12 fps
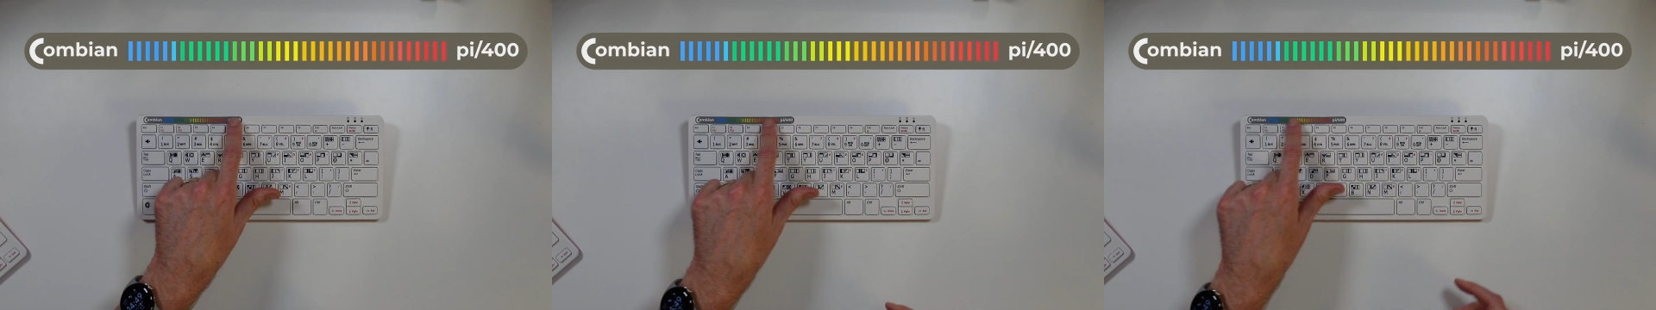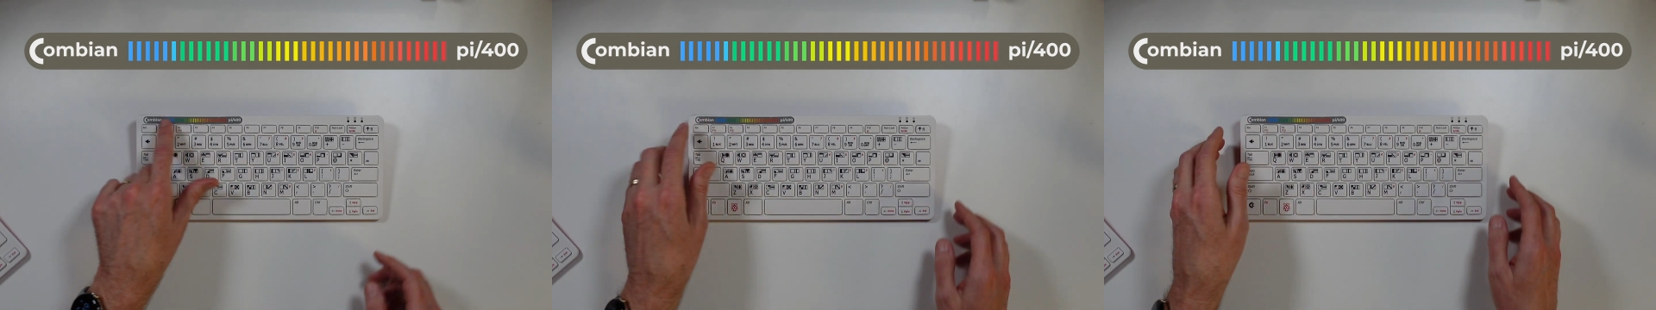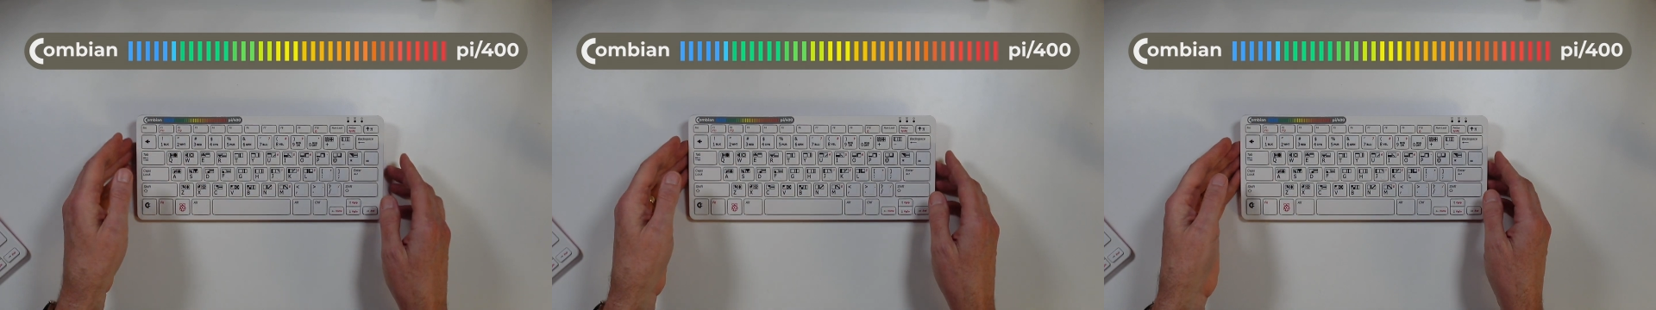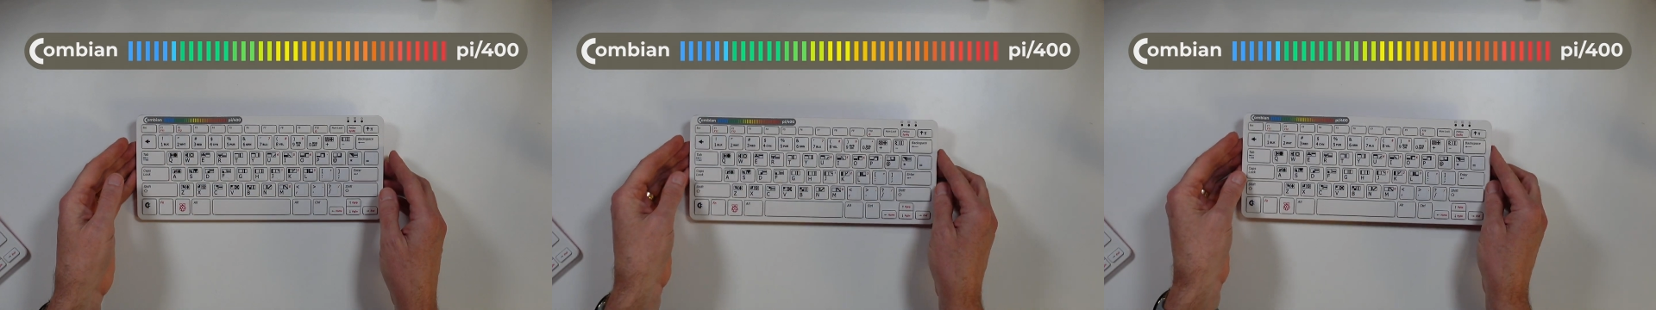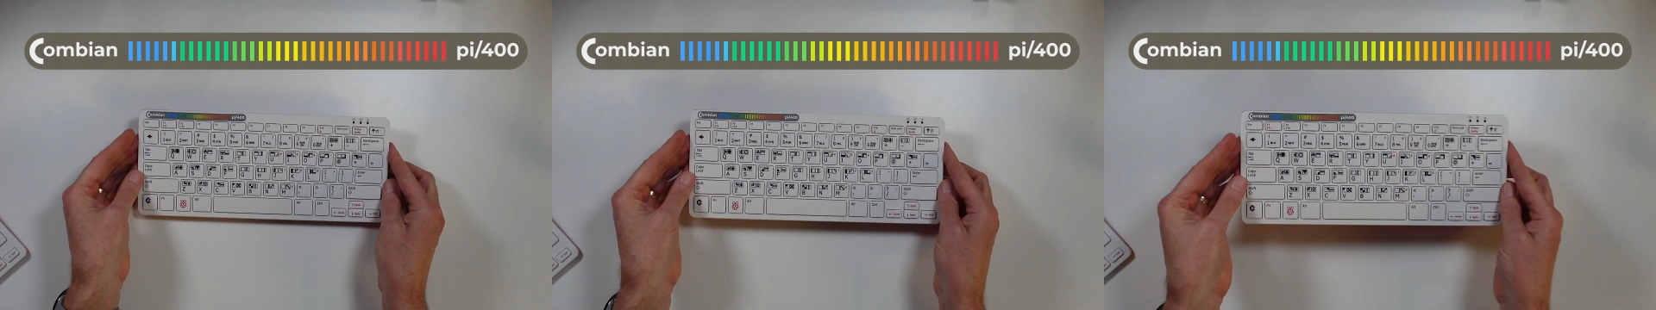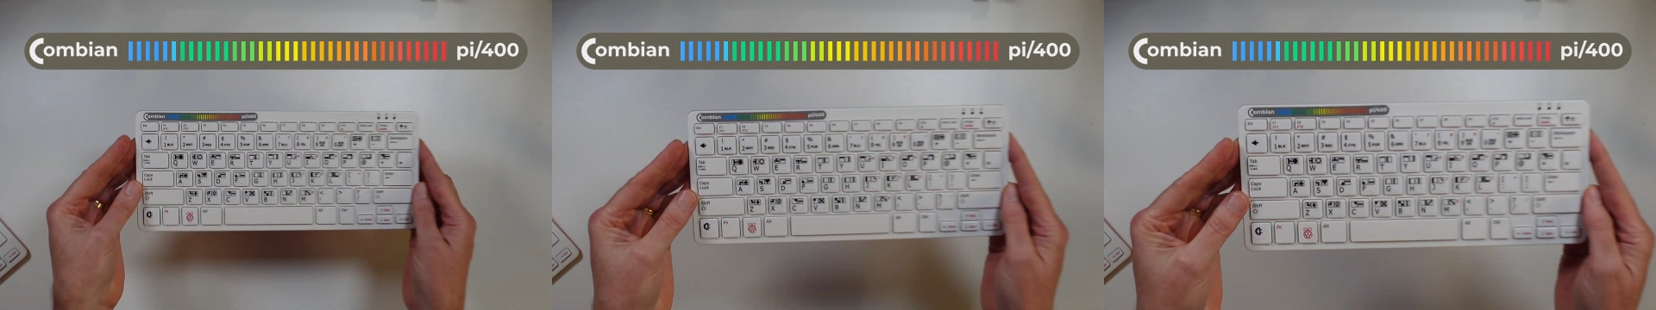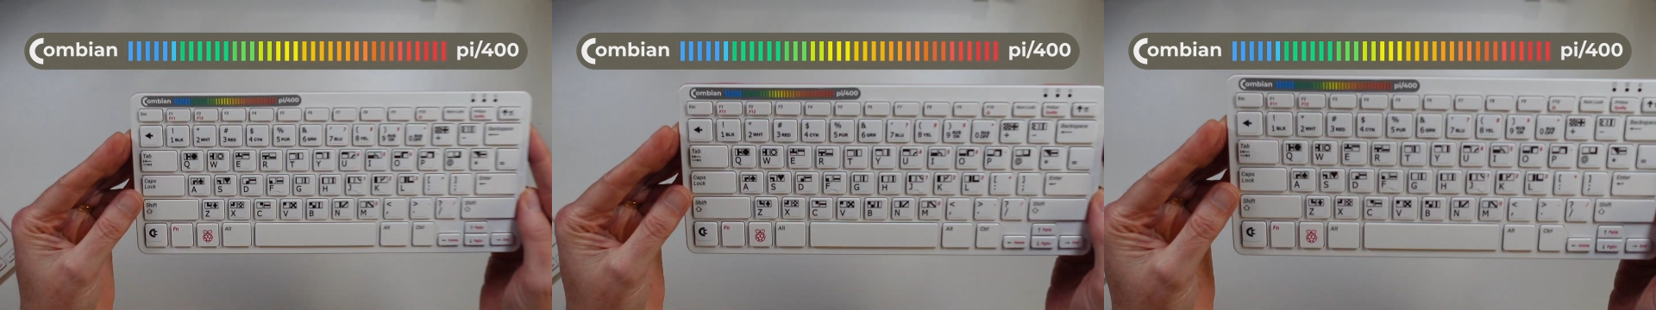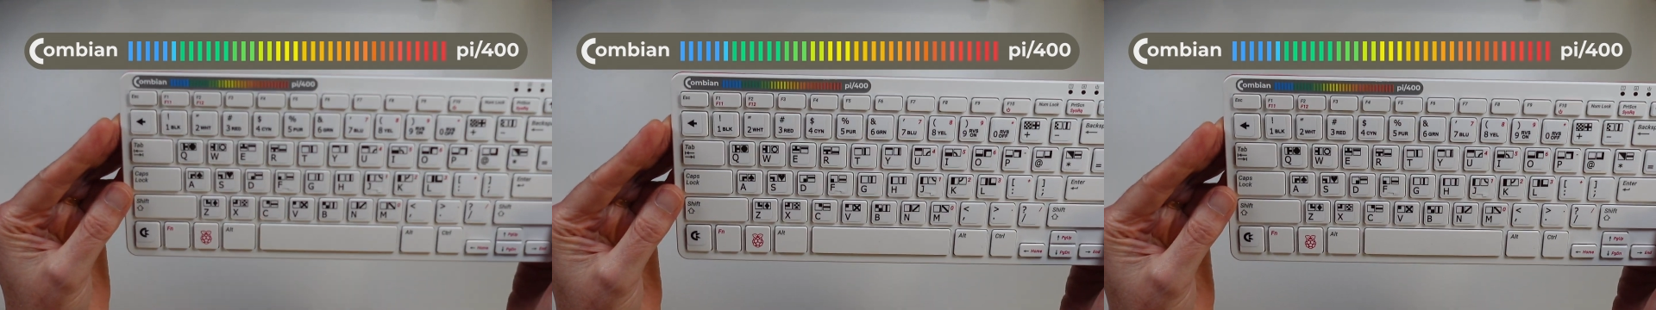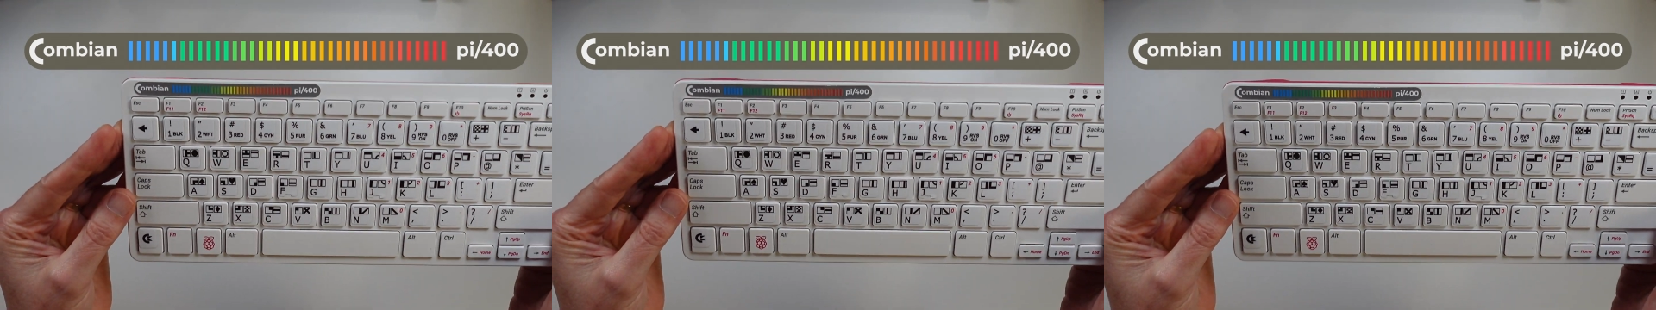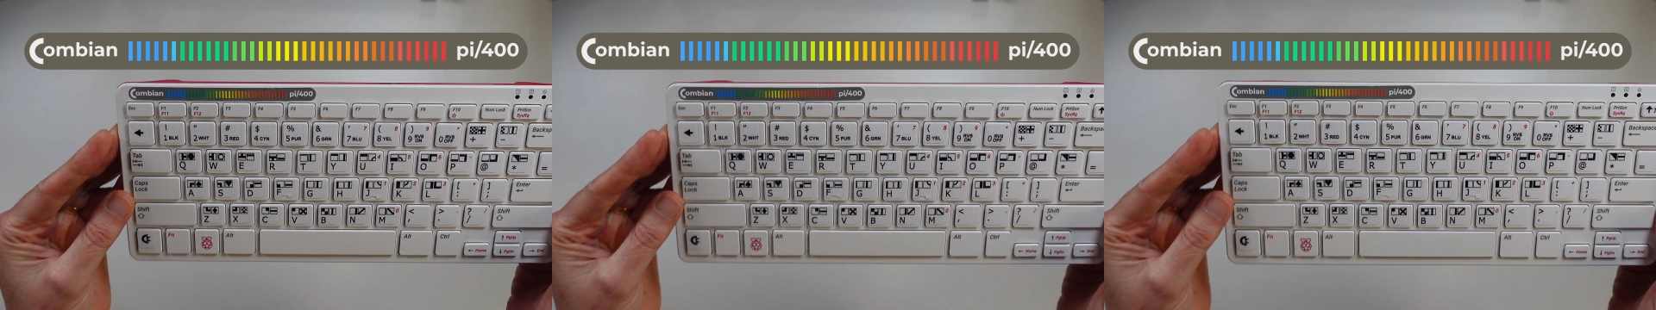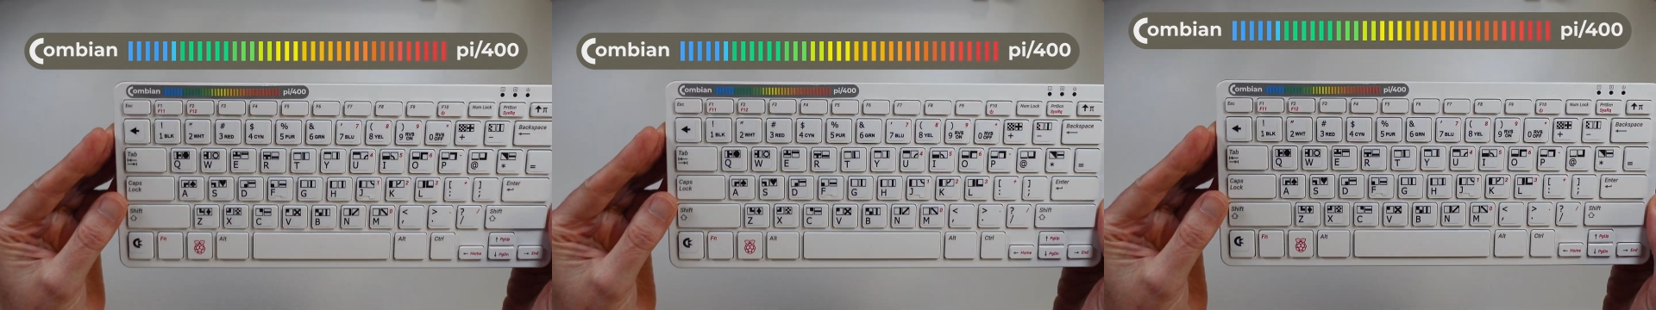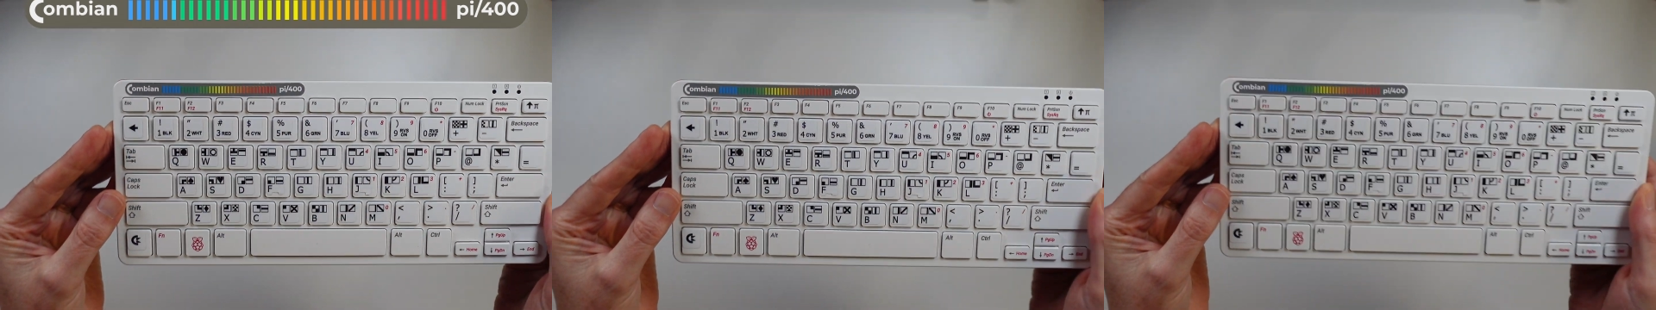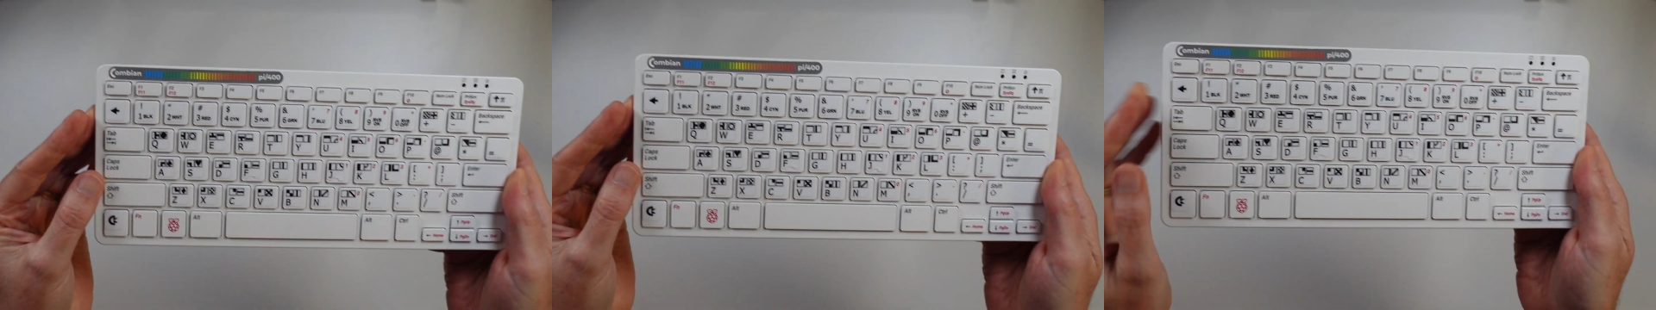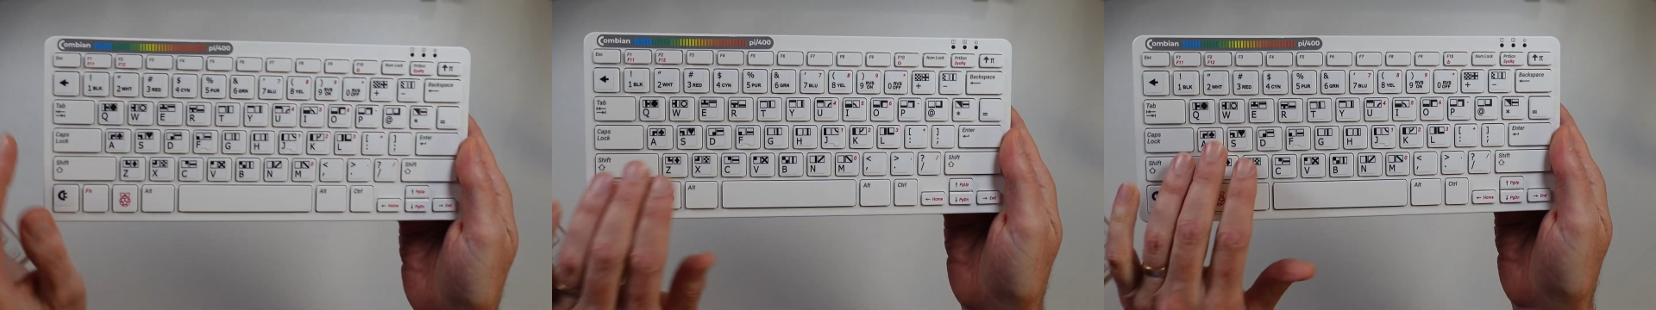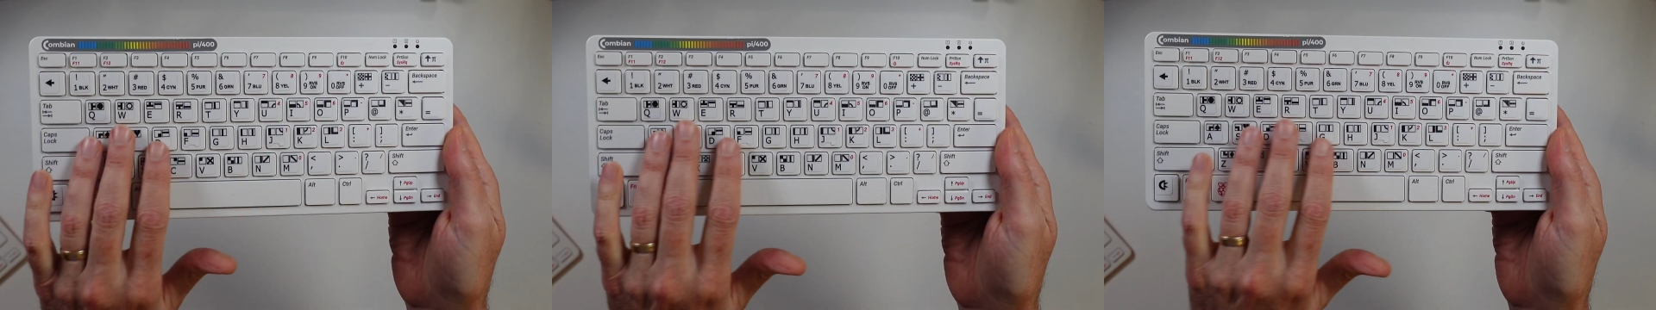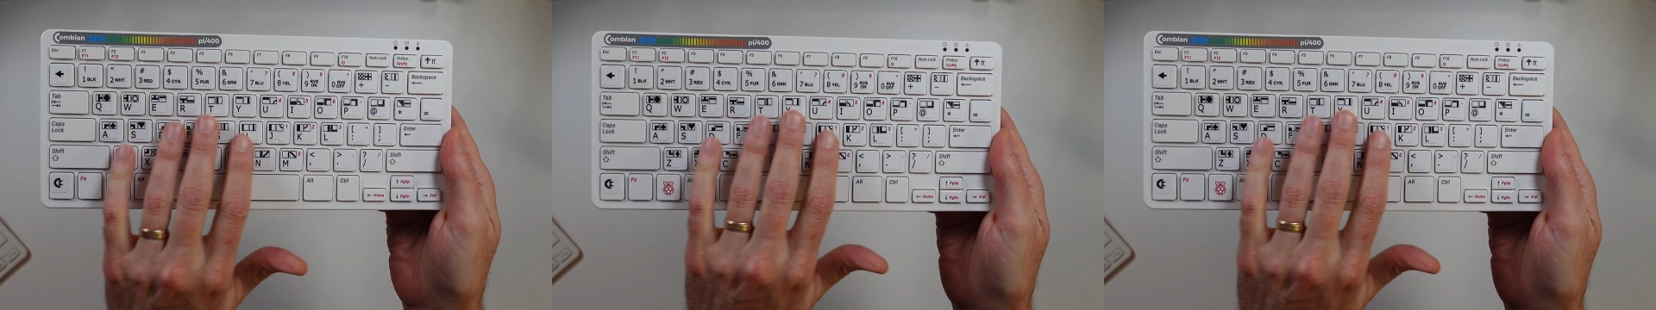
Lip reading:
(no speaker visible)